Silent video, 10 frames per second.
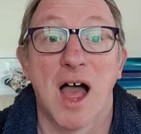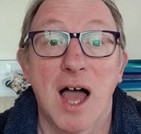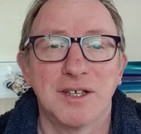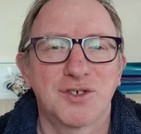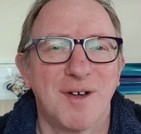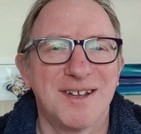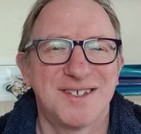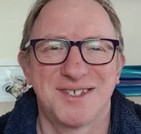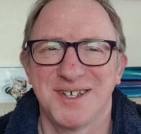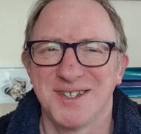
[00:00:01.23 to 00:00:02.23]
Hi, it's great
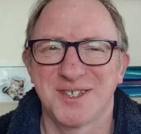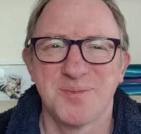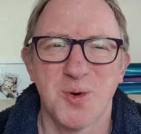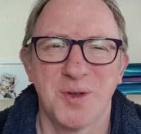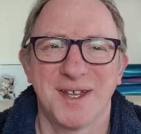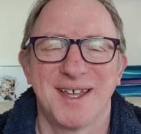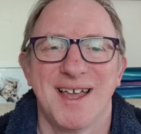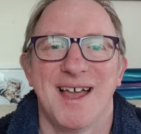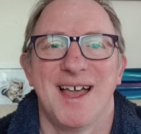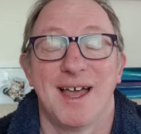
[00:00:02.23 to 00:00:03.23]
to see you this morning.
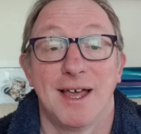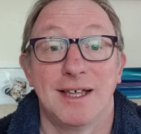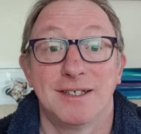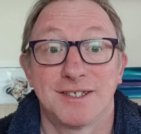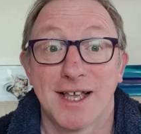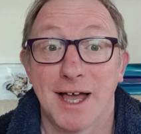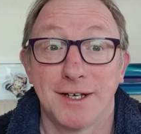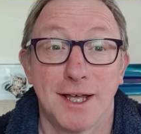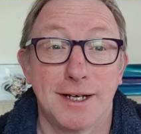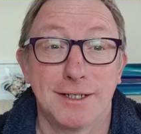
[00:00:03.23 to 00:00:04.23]
It's
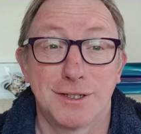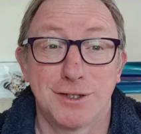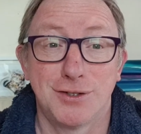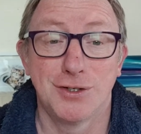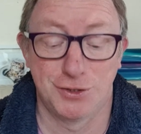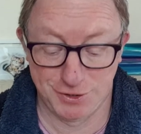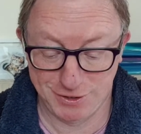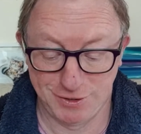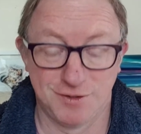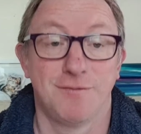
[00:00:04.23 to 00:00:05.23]
Saturday and it's the
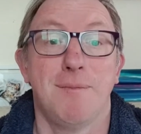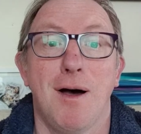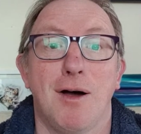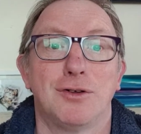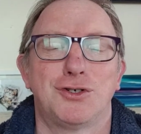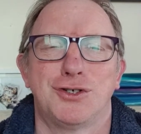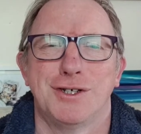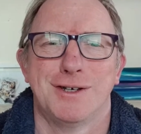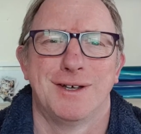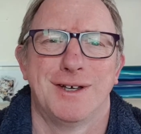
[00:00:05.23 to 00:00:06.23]
13th of March,
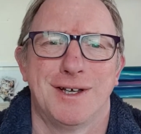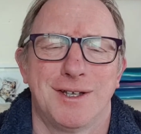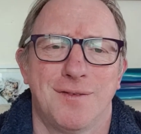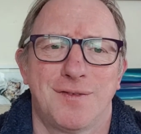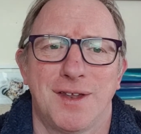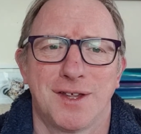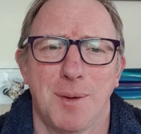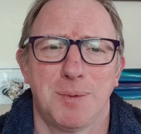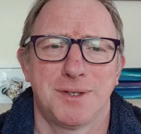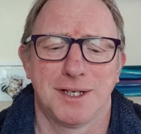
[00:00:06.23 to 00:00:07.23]
and I've done a
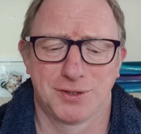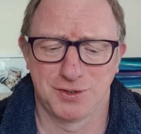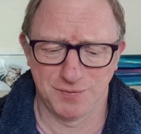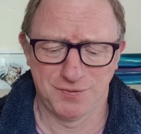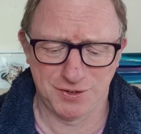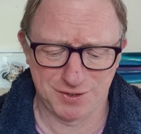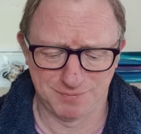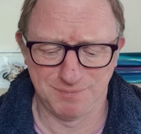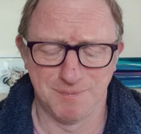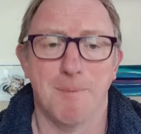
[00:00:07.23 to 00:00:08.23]
couple of takes because I've just
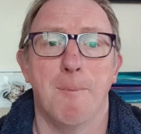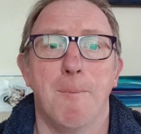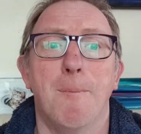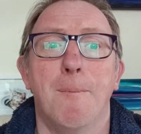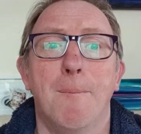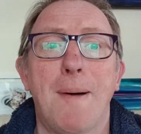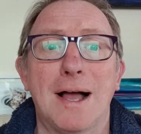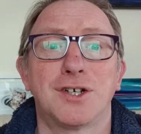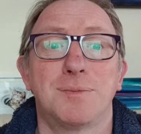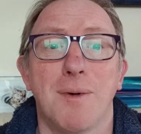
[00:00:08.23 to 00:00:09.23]

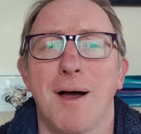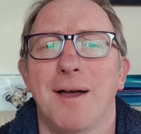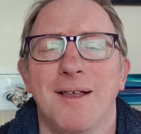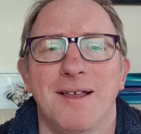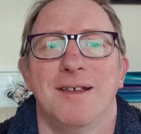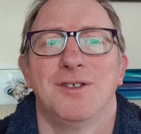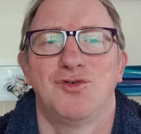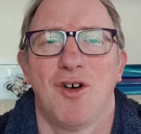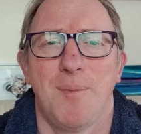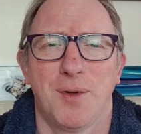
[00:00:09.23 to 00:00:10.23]
bashed my
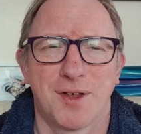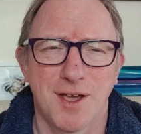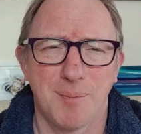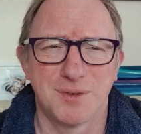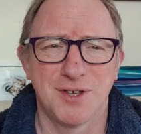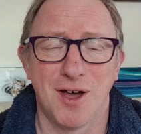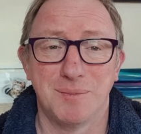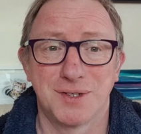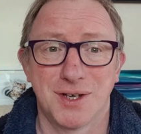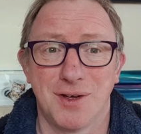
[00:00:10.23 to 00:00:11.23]
tripod a couple of
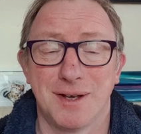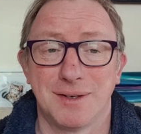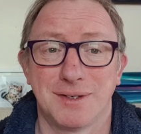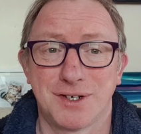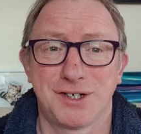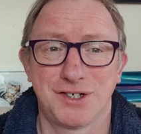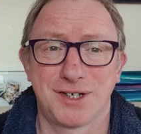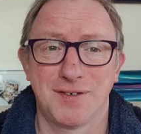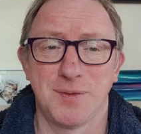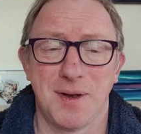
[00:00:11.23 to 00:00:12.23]
times, so and it
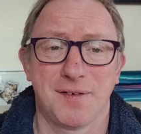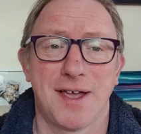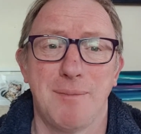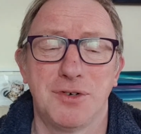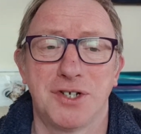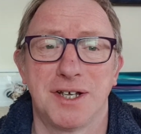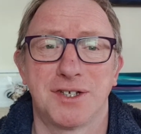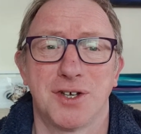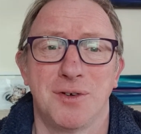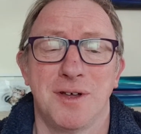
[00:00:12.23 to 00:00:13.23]
gives a bit of camera shake,
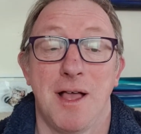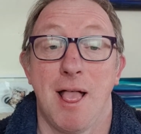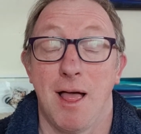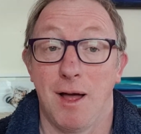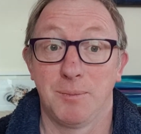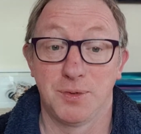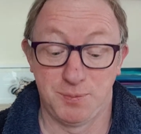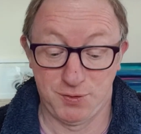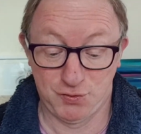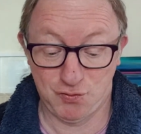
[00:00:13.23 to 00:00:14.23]
so I'm going to
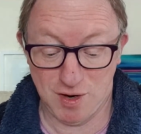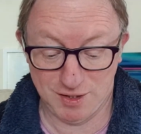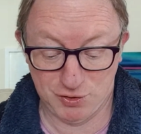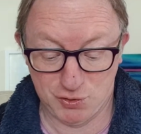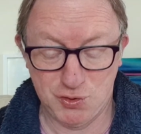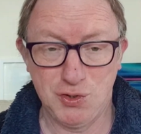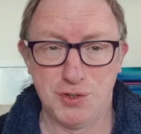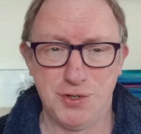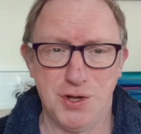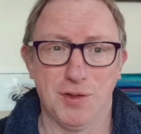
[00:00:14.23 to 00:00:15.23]
be trying
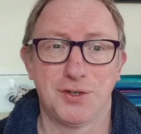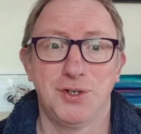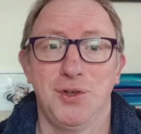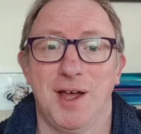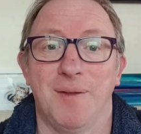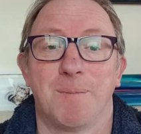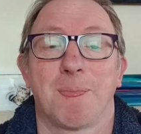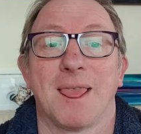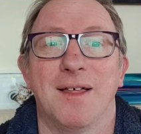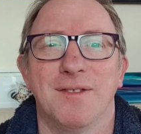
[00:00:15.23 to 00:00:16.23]
good not to do that
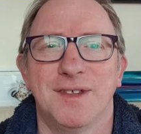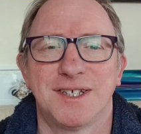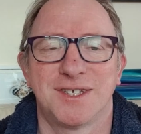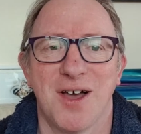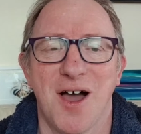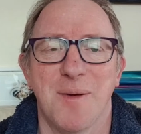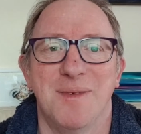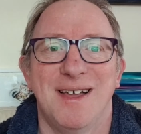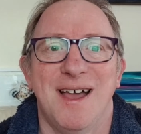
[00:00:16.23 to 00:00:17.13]
this time.